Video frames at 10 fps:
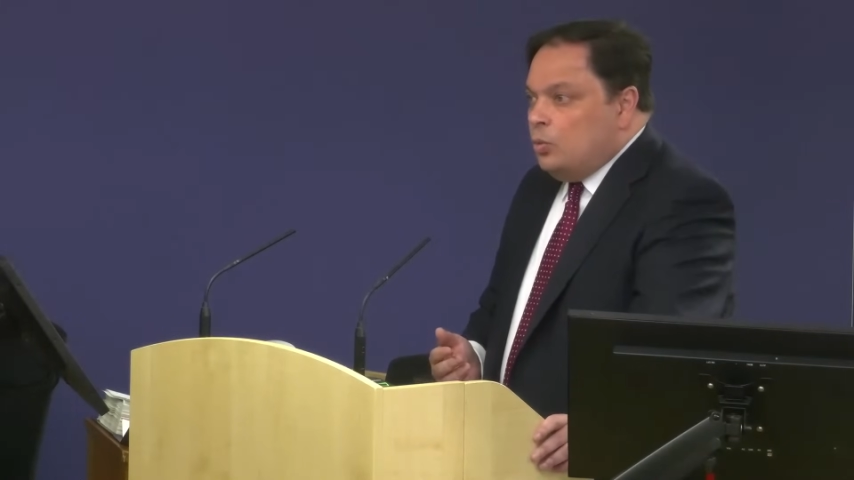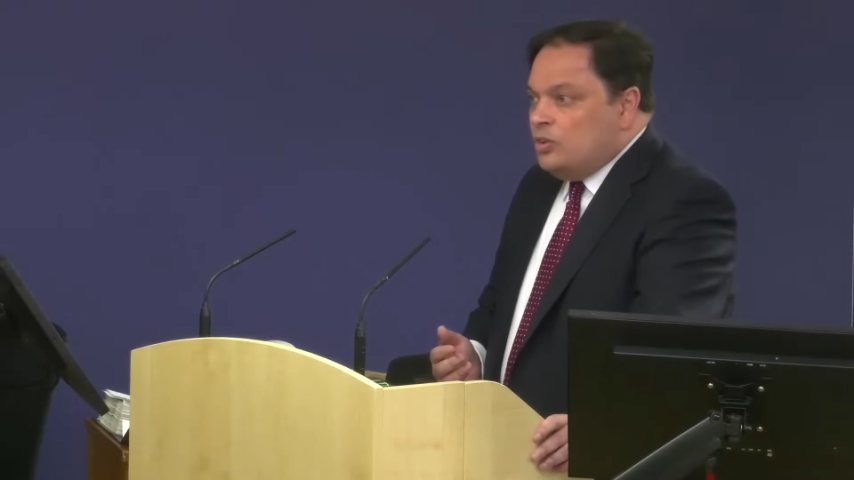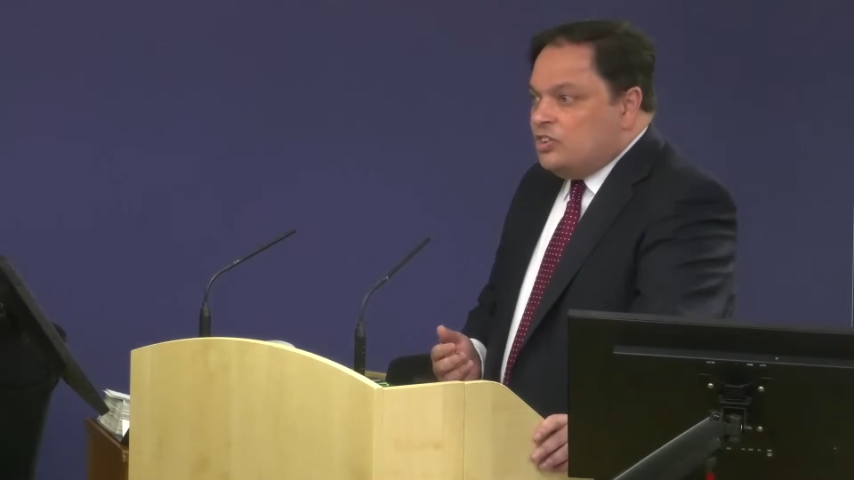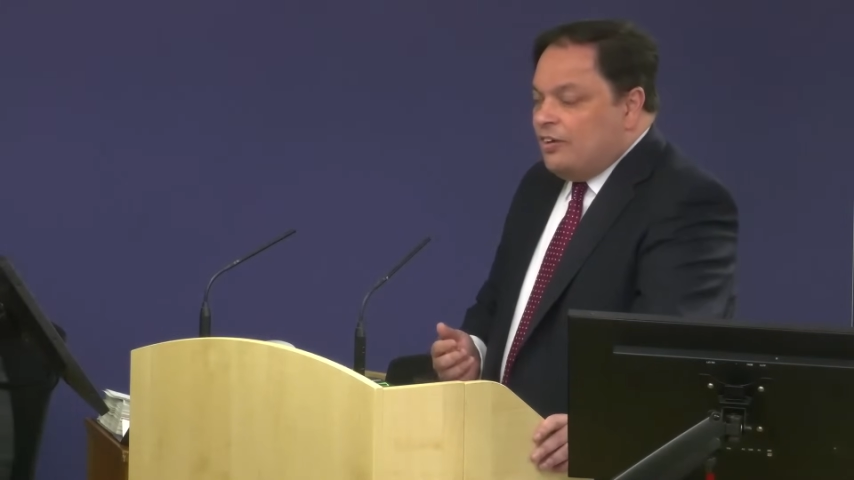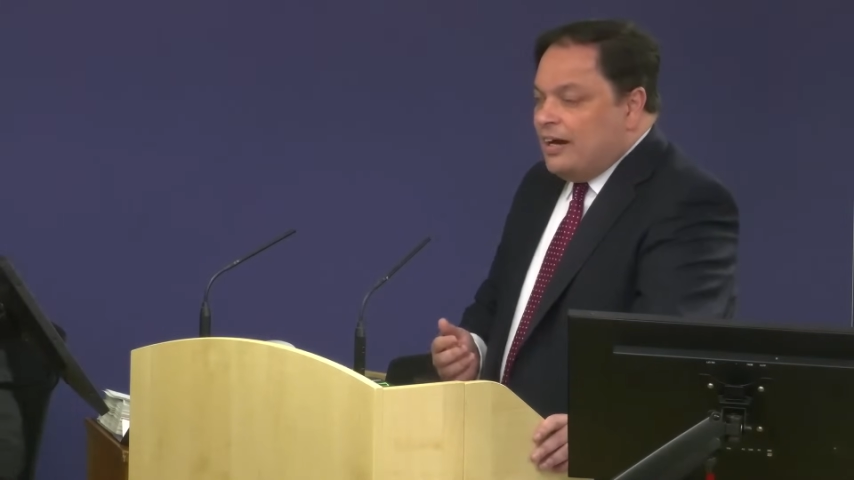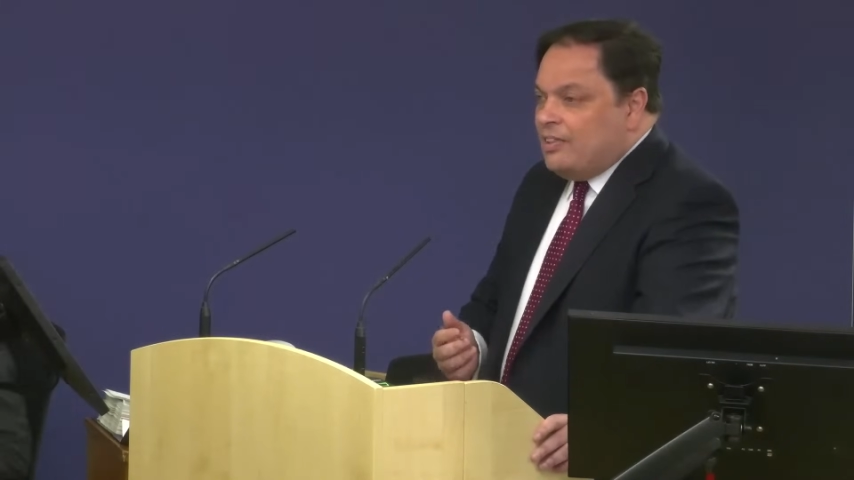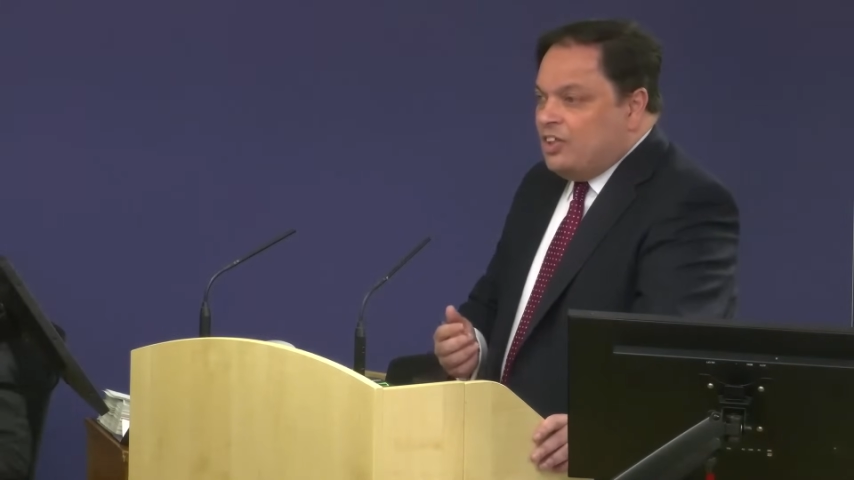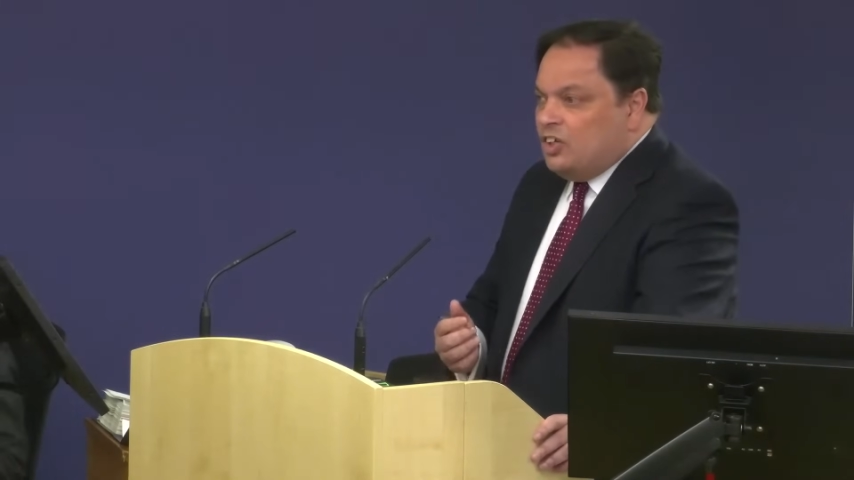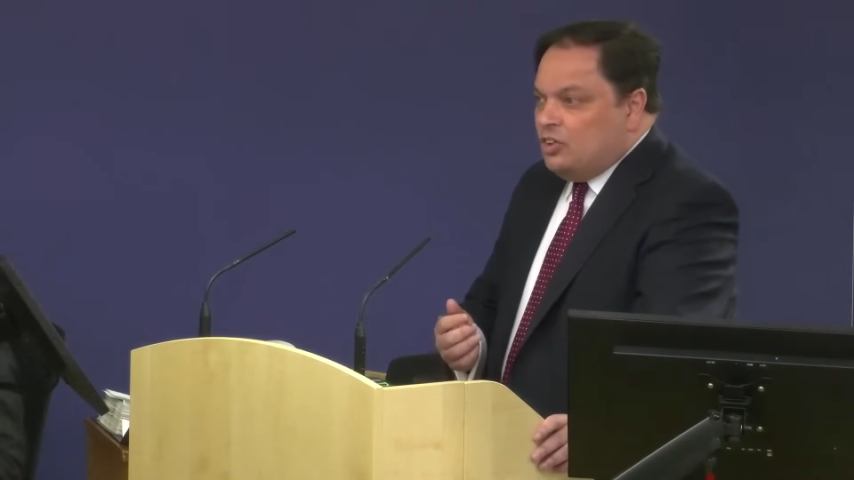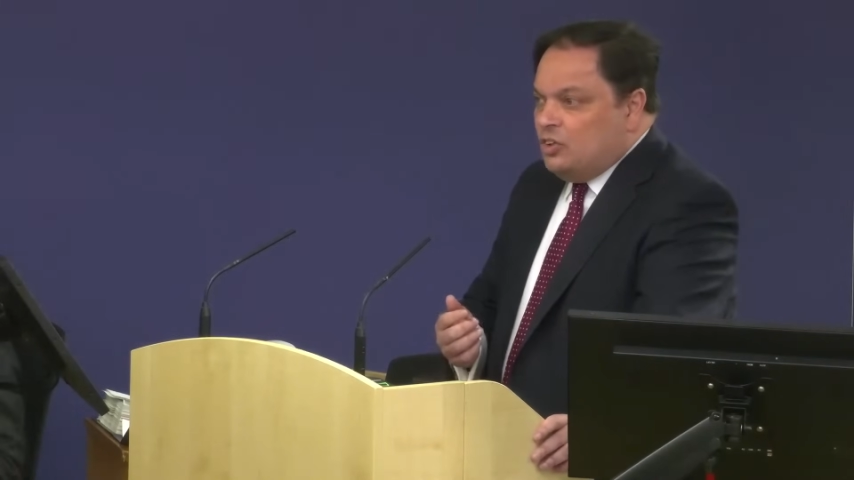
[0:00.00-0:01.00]
Was there
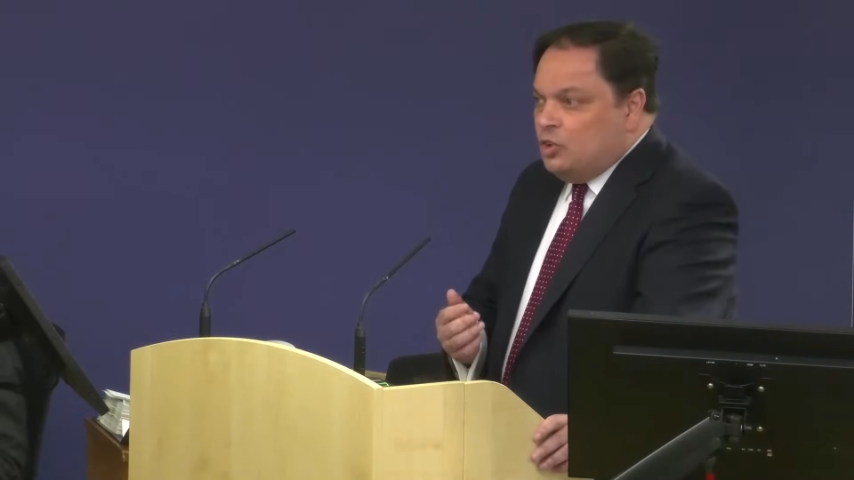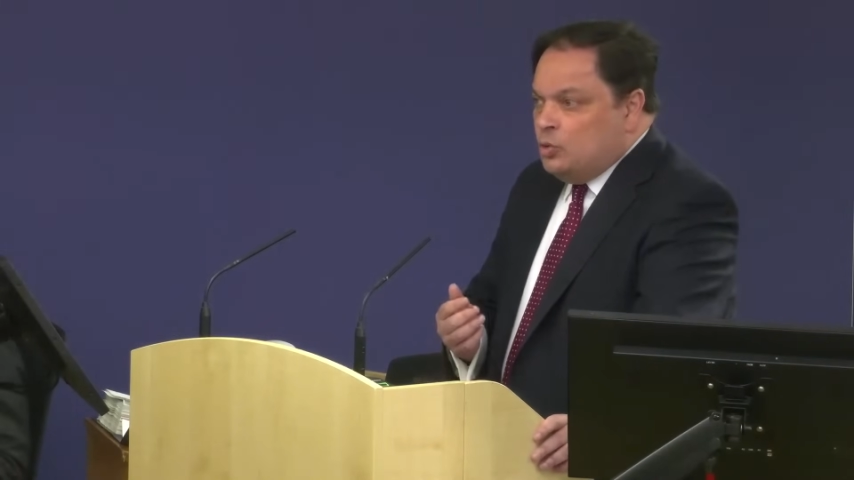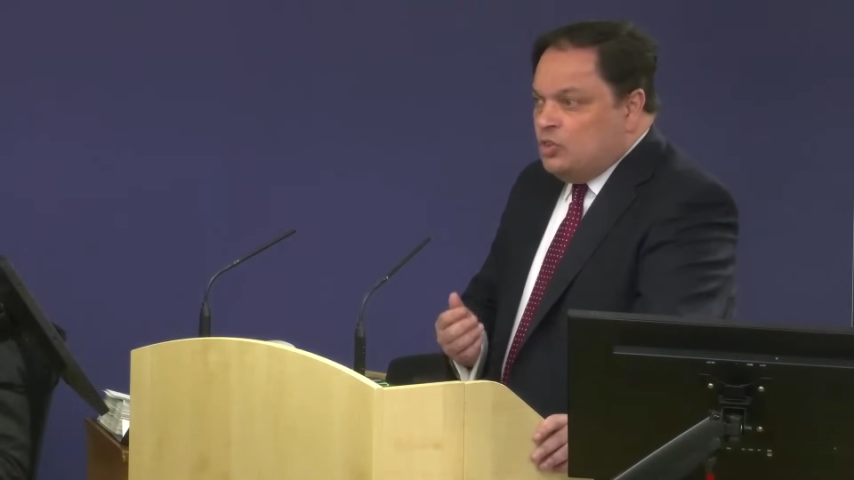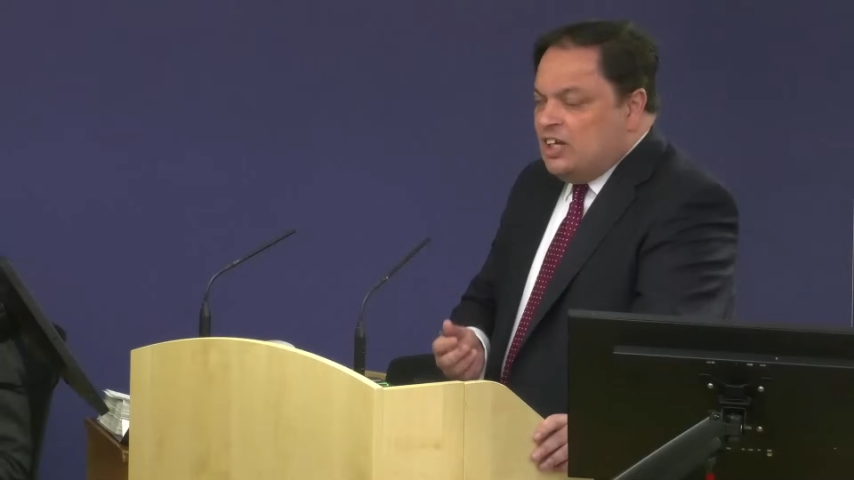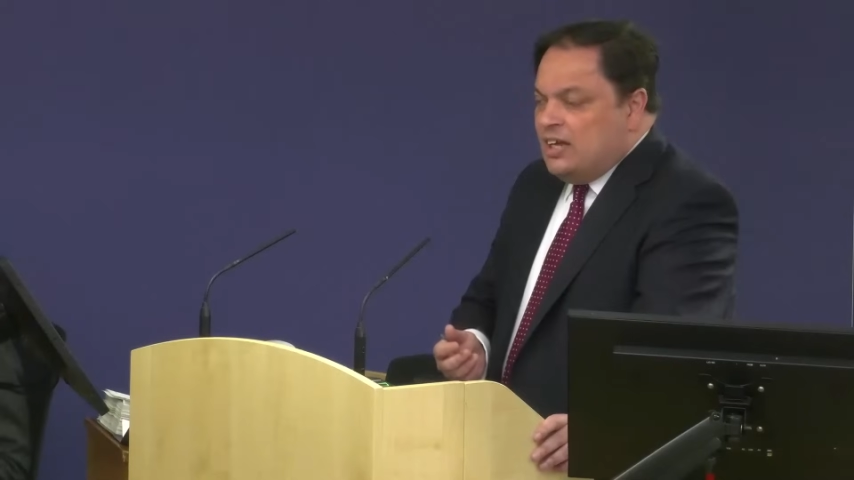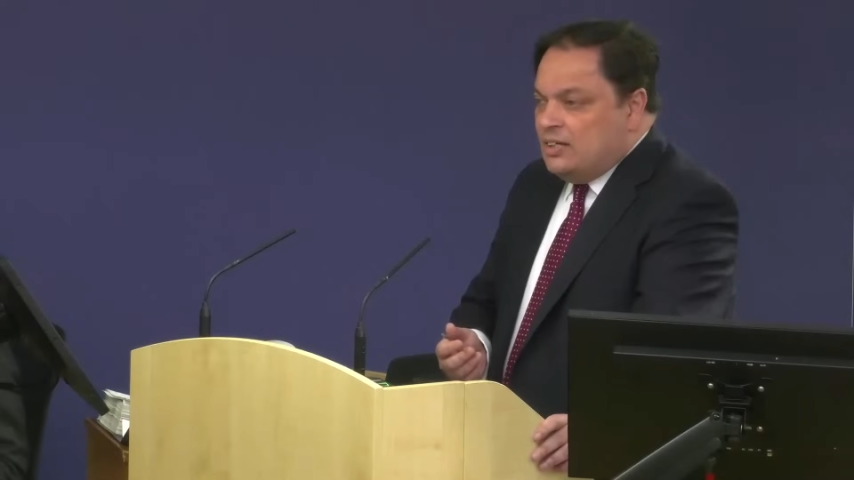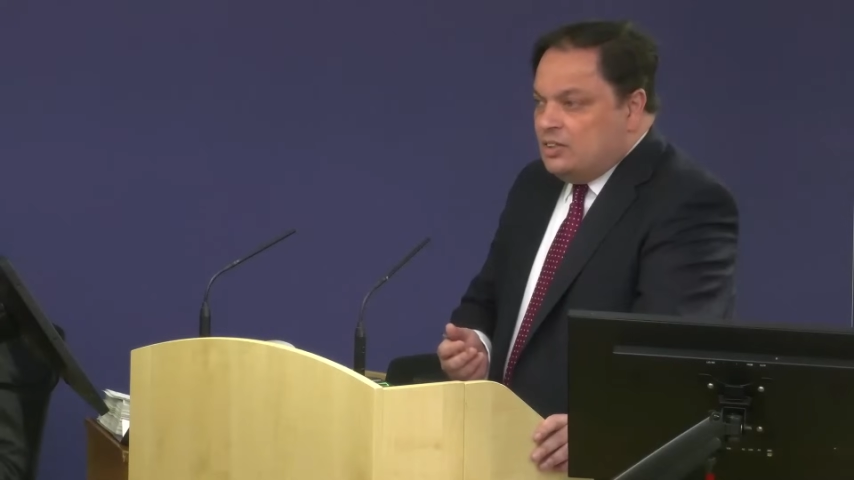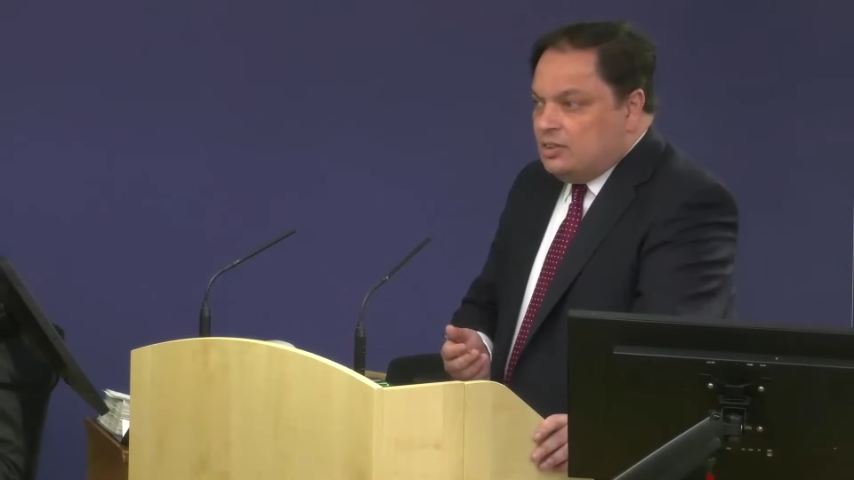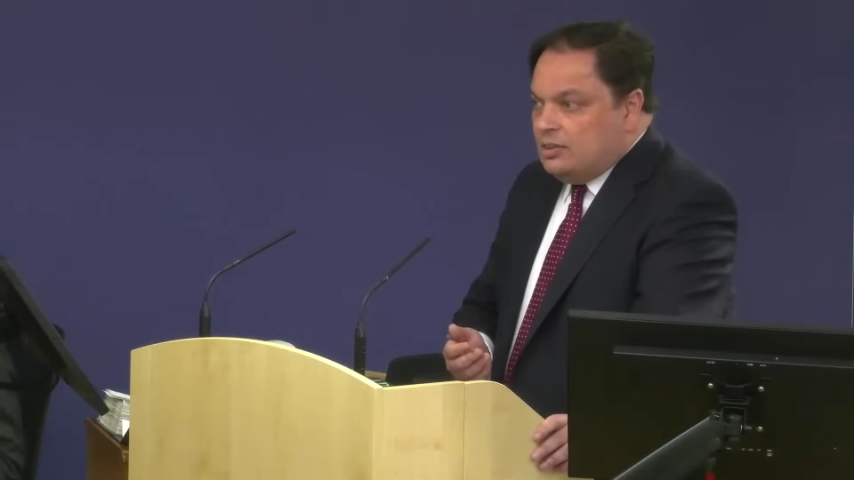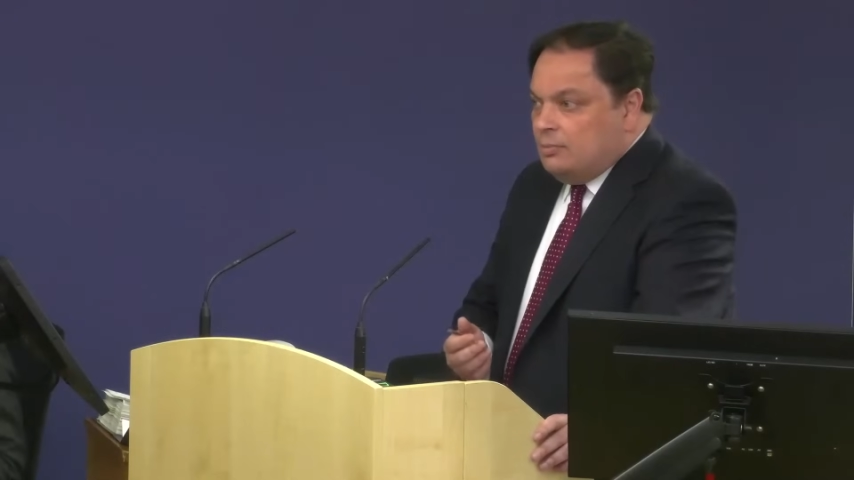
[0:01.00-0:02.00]
anything that you did